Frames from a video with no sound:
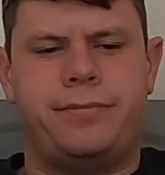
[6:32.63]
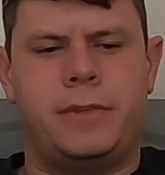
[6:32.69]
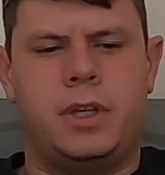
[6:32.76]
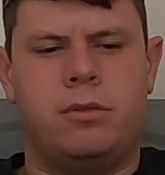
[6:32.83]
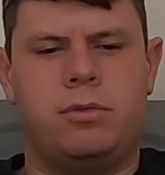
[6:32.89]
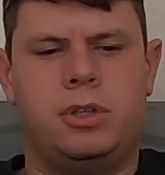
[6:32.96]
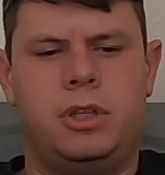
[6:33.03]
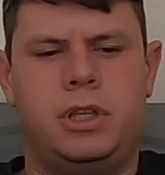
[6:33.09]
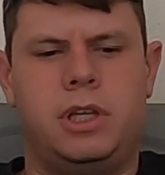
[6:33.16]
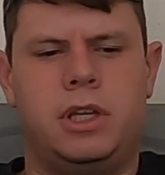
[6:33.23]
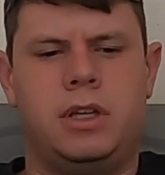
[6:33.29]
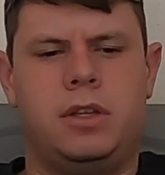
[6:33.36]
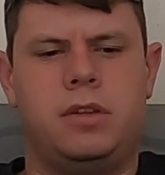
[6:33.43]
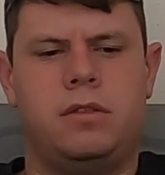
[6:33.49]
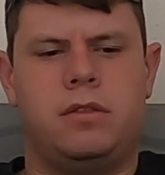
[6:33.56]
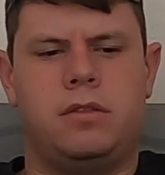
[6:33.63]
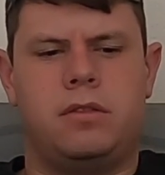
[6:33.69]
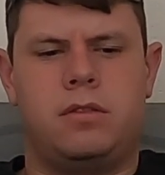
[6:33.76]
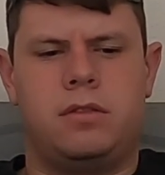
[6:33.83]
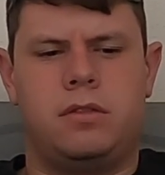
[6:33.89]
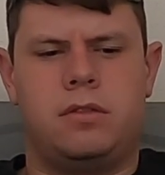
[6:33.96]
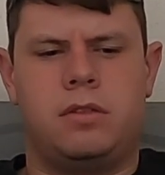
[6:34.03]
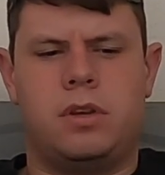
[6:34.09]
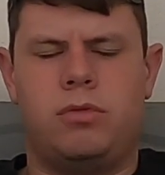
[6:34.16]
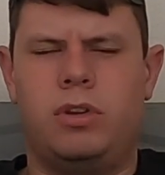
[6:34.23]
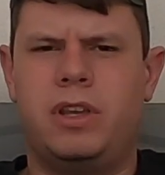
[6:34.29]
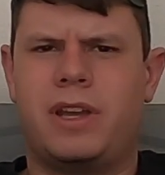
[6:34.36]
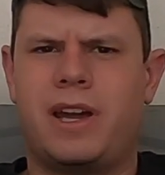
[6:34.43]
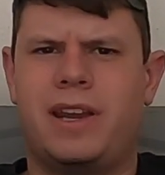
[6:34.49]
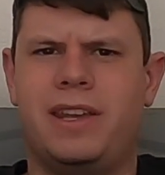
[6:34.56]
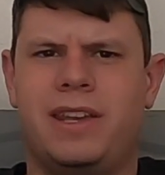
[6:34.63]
It really kind